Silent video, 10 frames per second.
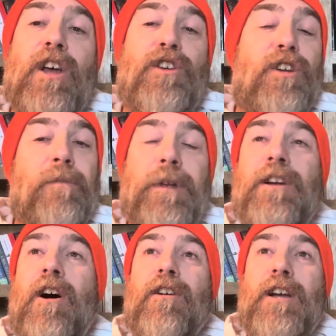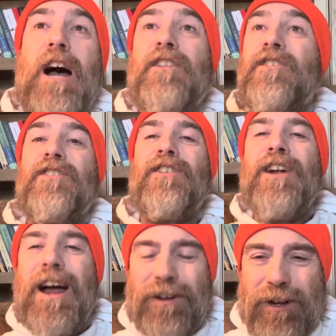shouldn't be called gods because they're
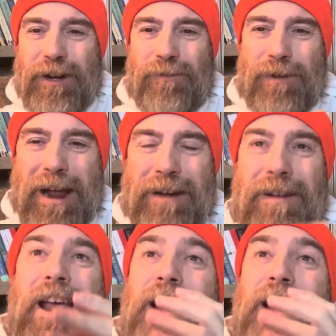not good, right?